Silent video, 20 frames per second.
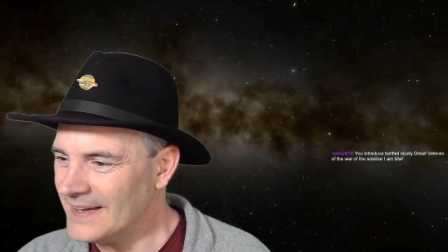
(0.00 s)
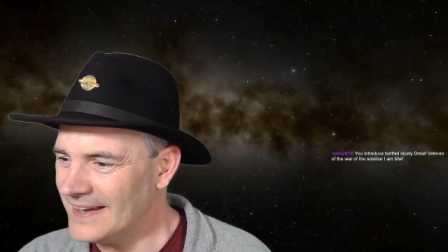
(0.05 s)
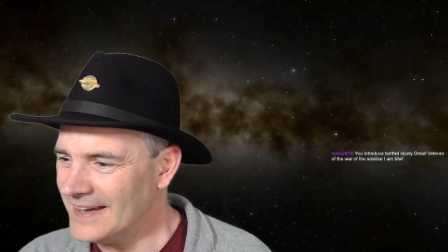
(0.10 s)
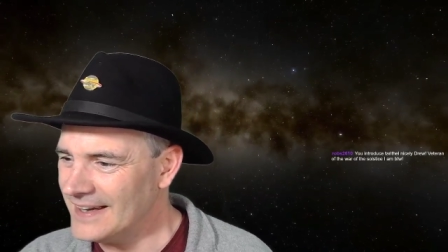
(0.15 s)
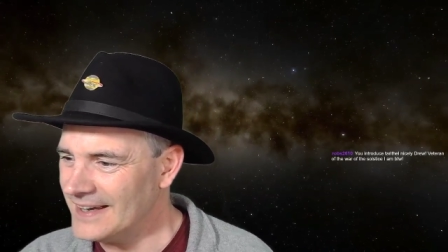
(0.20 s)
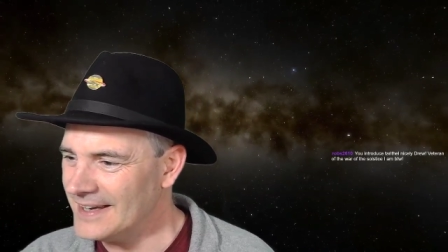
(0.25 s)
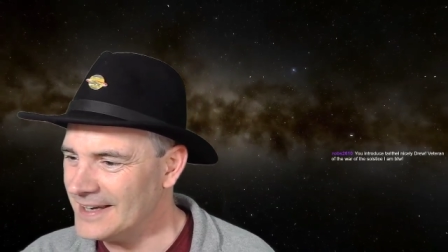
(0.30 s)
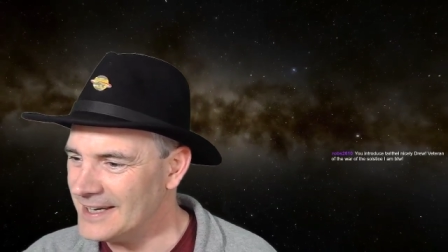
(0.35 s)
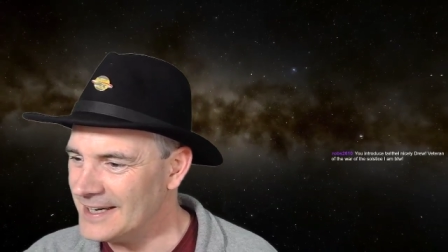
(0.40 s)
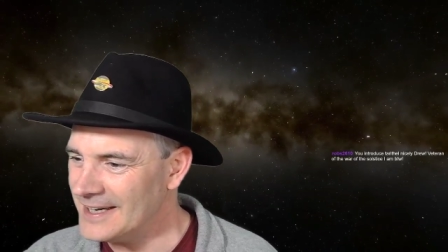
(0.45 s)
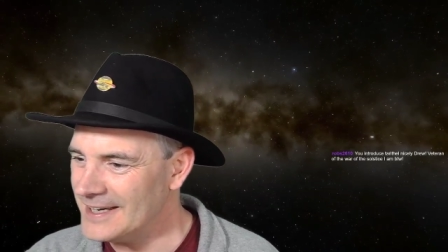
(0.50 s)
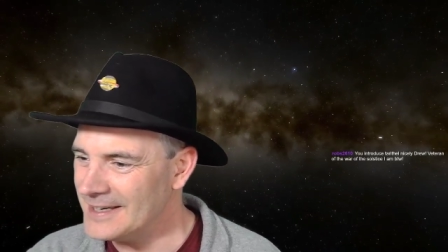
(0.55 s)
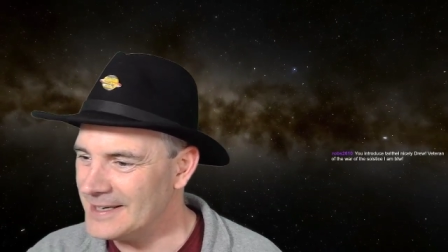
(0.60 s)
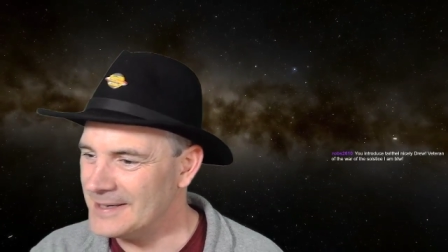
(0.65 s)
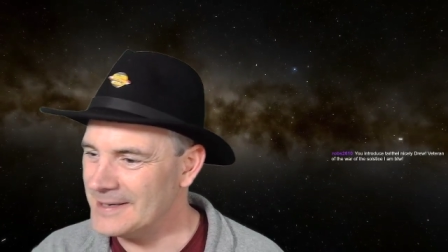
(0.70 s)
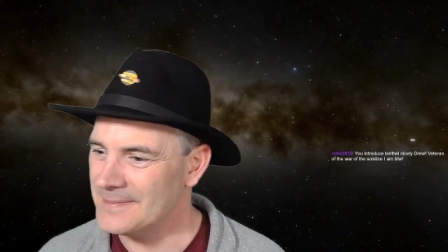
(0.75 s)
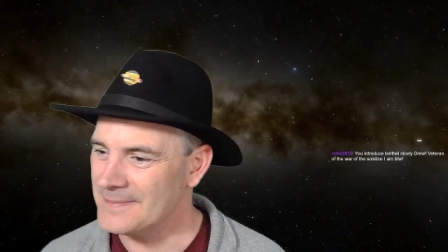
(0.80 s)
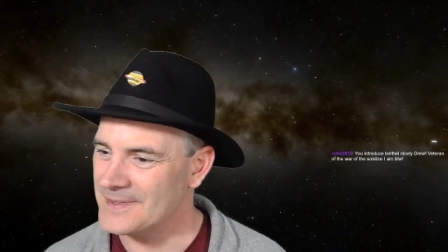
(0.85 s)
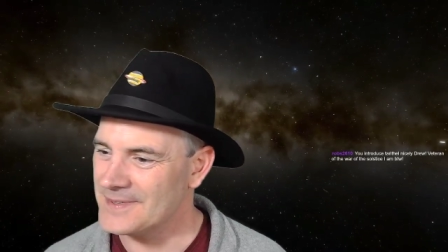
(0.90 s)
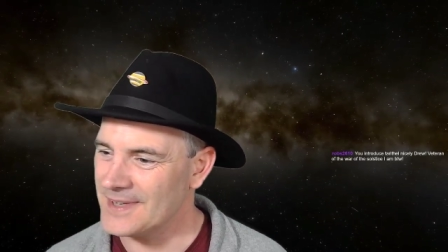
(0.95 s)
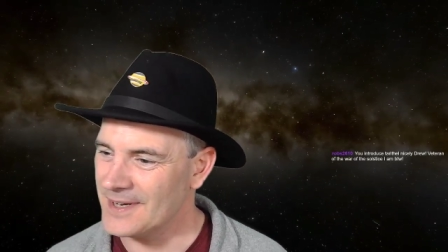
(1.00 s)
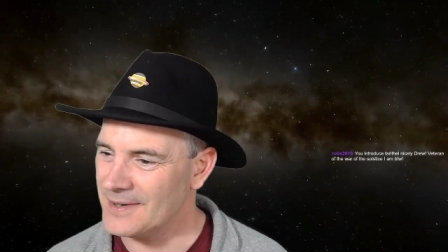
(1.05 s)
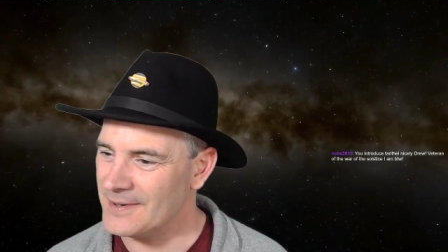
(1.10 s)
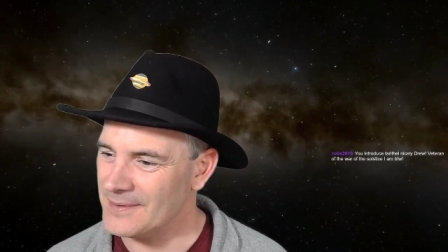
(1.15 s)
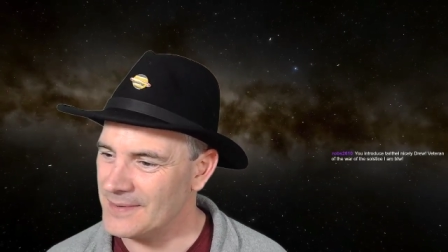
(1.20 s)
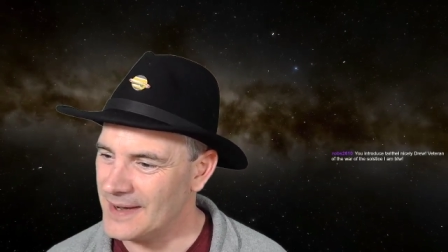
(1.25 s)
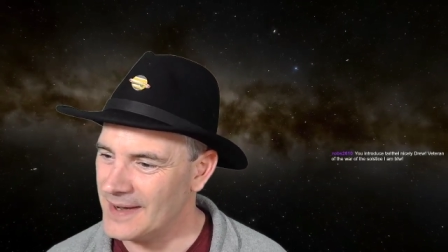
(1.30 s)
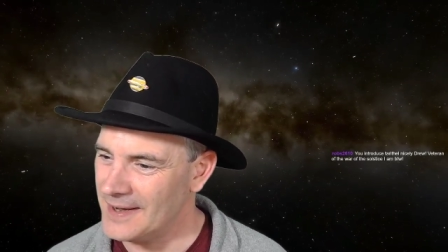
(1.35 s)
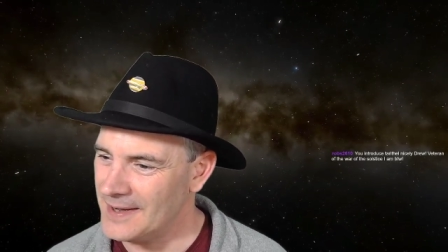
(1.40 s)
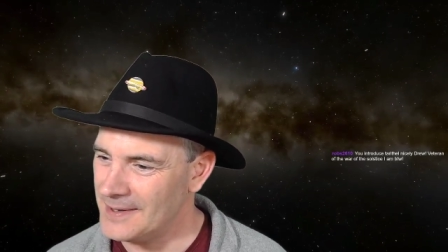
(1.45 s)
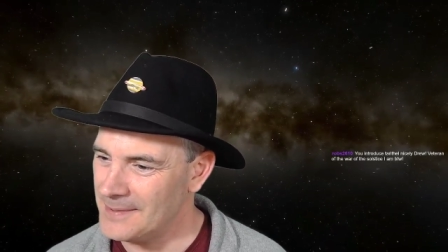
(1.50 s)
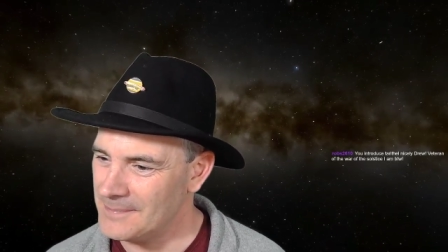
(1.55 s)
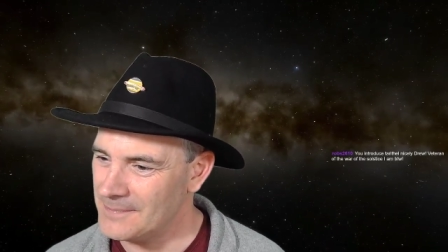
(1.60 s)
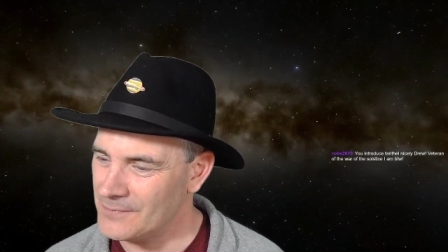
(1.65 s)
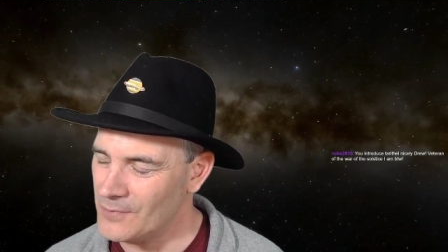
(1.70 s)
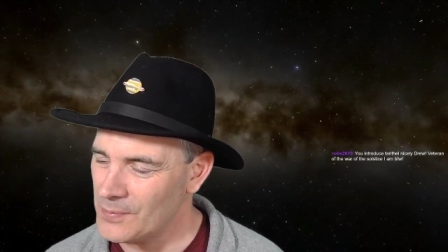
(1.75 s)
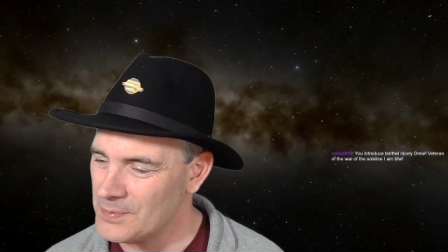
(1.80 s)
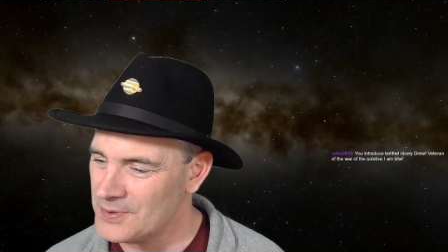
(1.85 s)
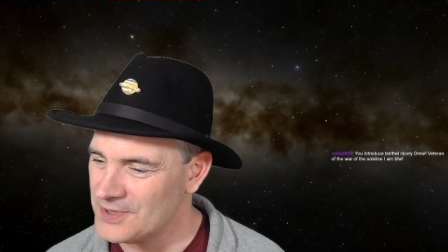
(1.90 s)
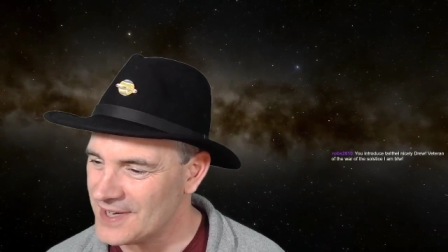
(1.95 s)
Rob
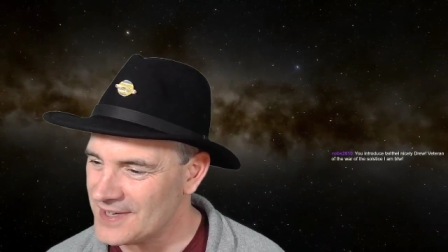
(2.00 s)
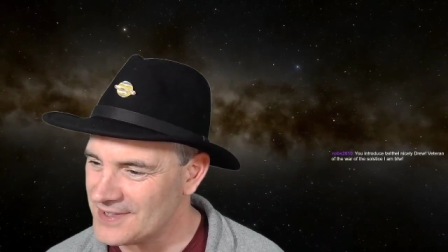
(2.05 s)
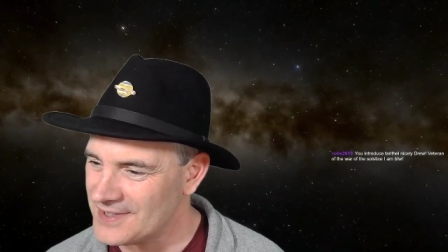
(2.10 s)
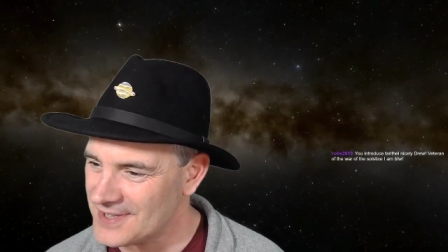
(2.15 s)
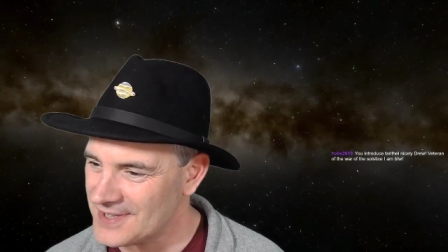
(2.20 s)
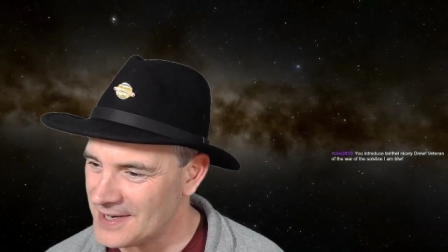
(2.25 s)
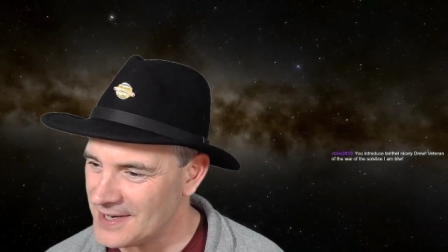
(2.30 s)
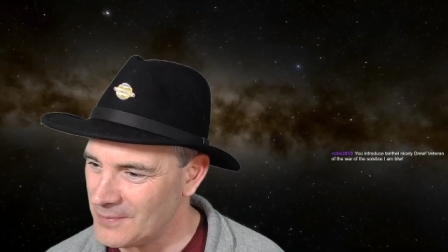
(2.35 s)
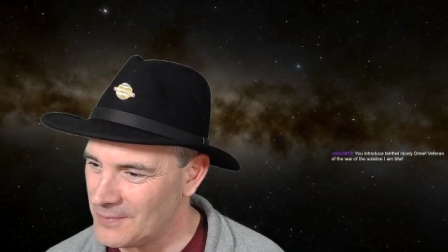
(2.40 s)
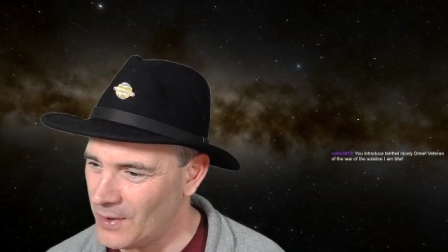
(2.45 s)
says,